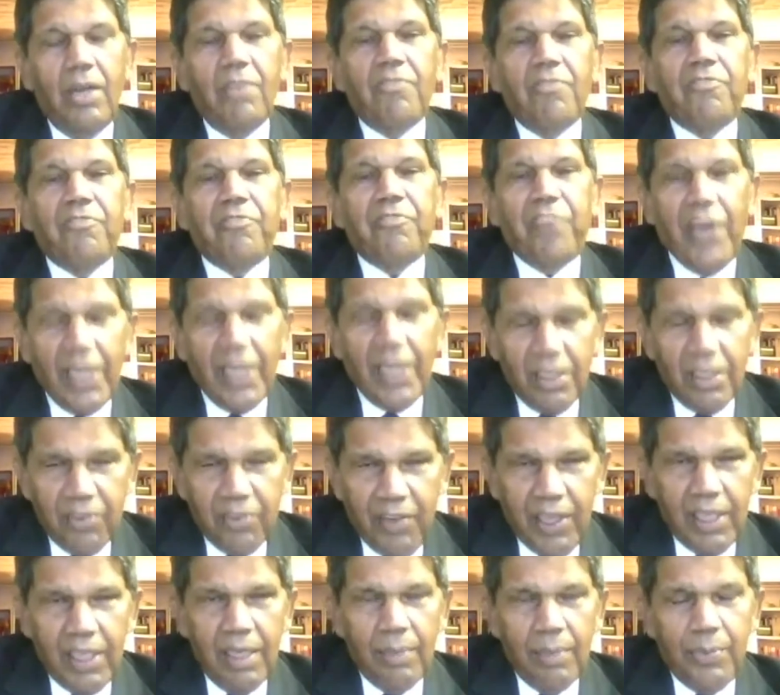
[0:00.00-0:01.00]

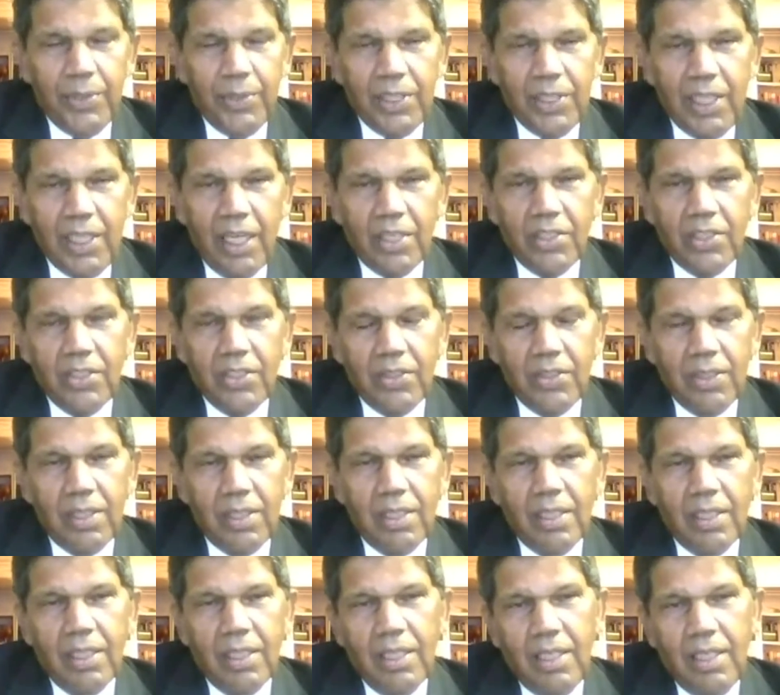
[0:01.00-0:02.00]
fact-finding
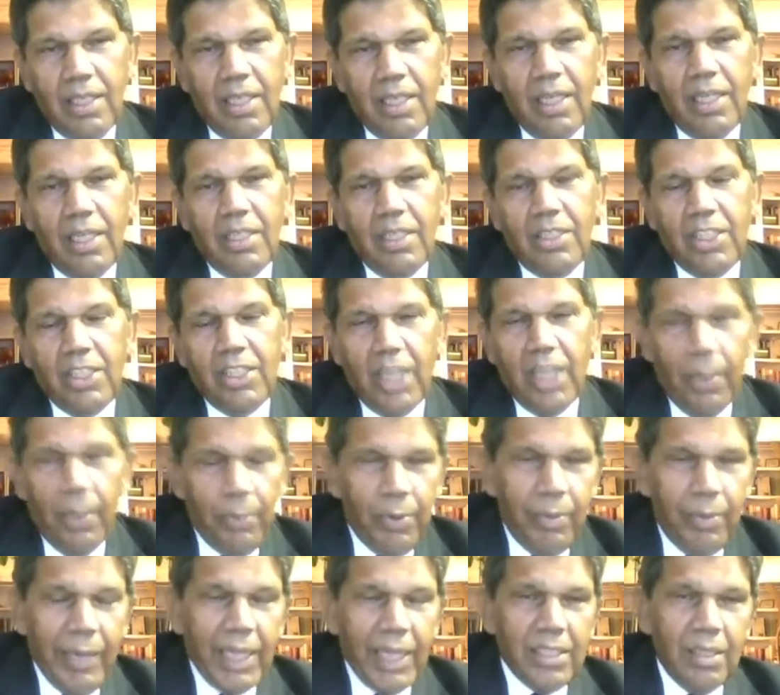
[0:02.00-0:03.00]
protection, and
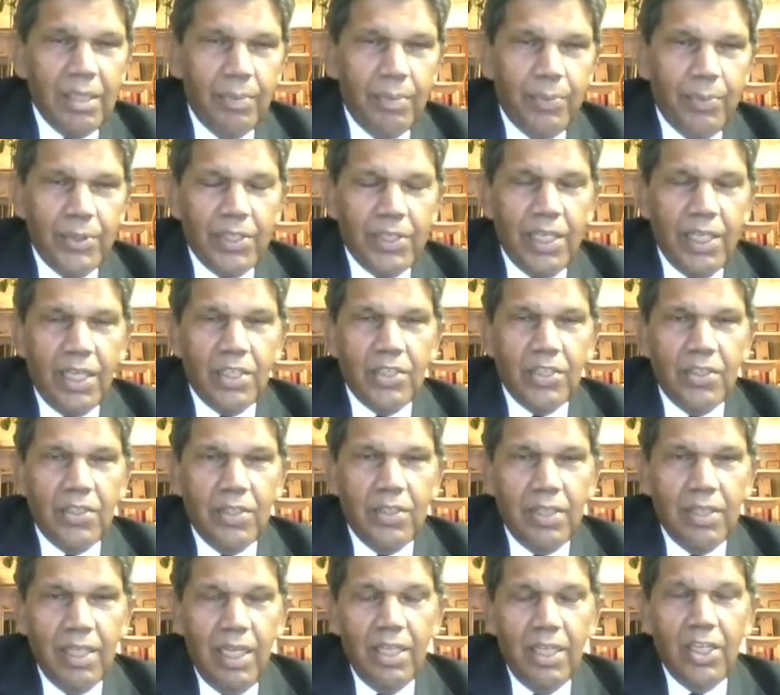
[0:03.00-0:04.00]
diplomatic
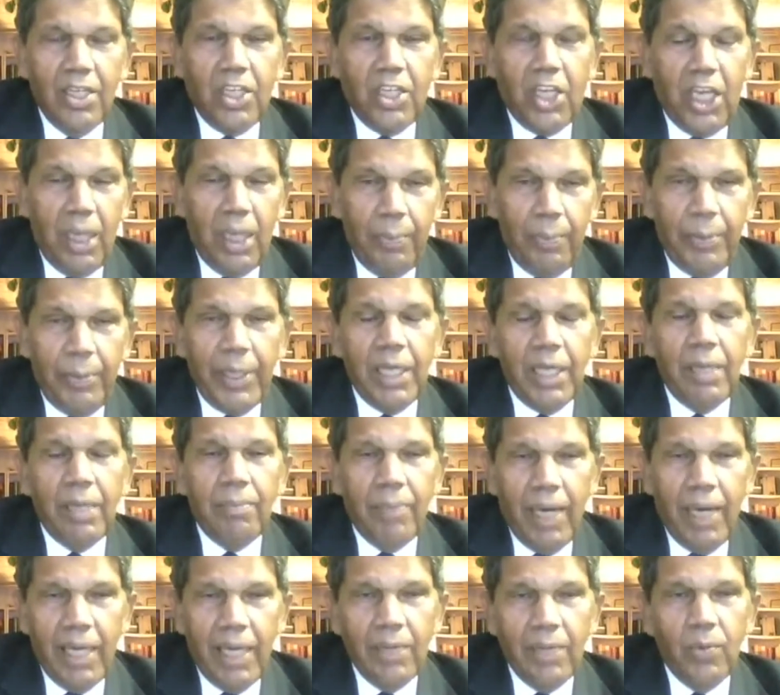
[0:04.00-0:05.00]
protection, keeping in
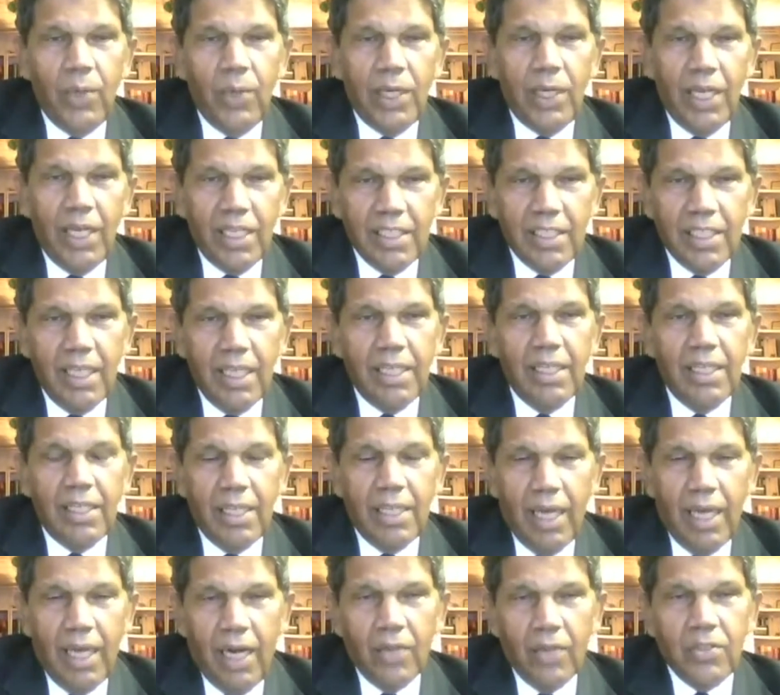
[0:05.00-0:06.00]
mind what I said at
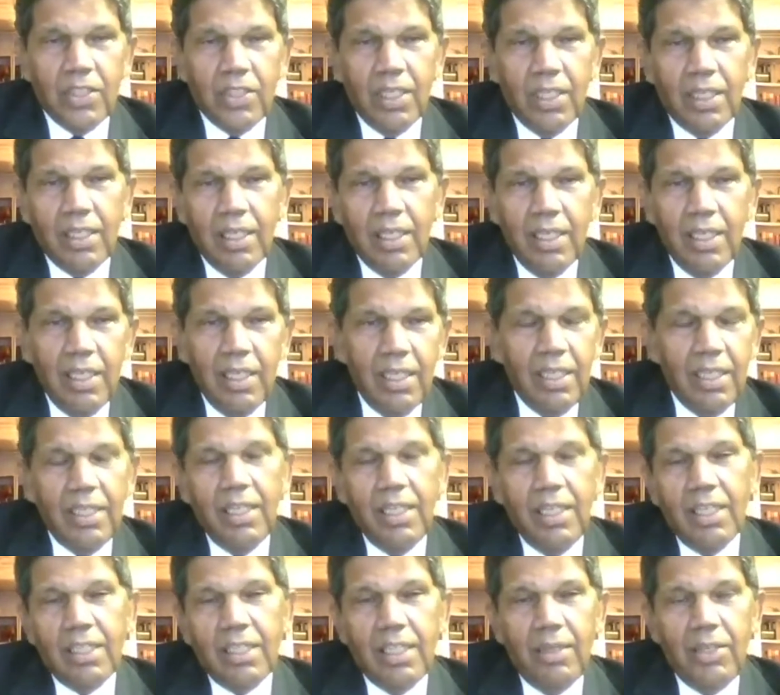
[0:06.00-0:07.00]
the outset,
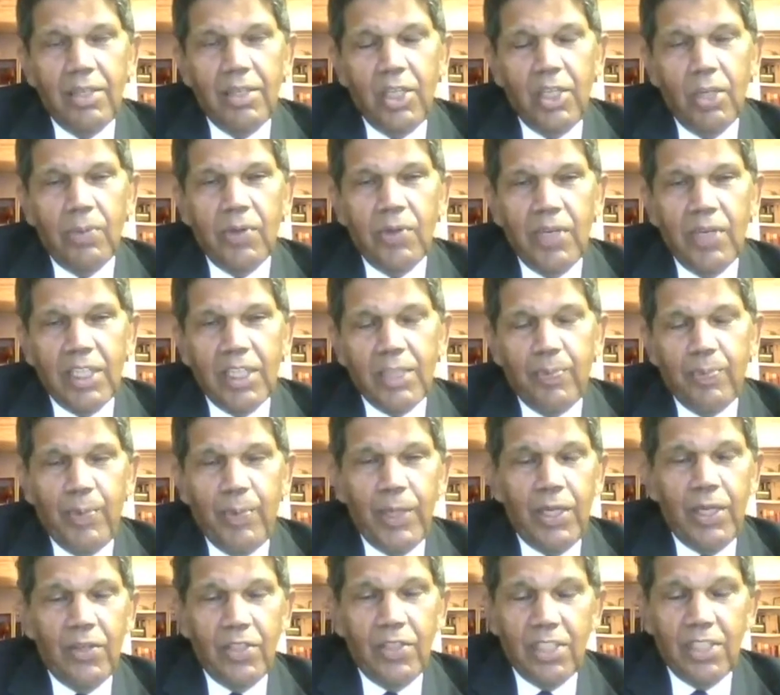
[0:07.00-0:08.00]
that the human rights
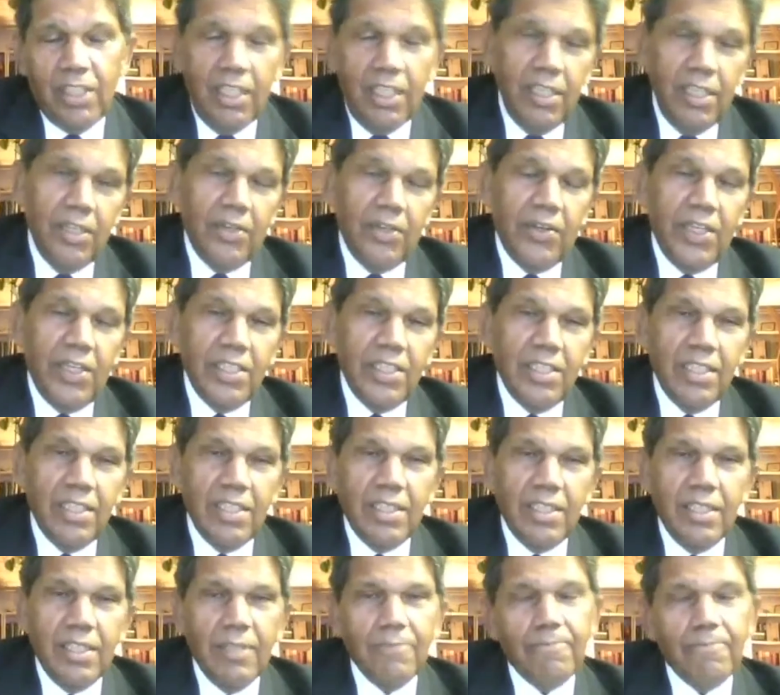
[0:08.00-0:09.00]
pillar is still in
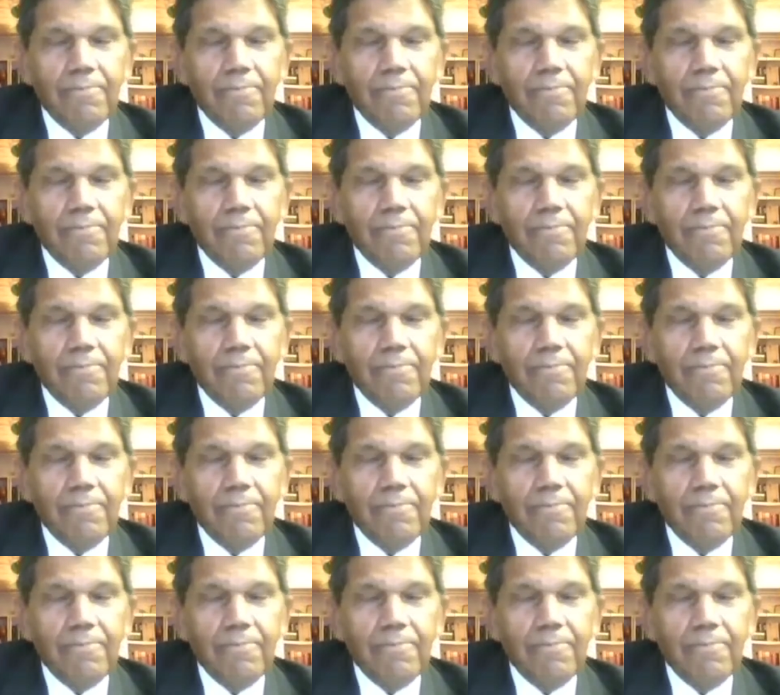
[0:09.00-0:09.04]
crisis.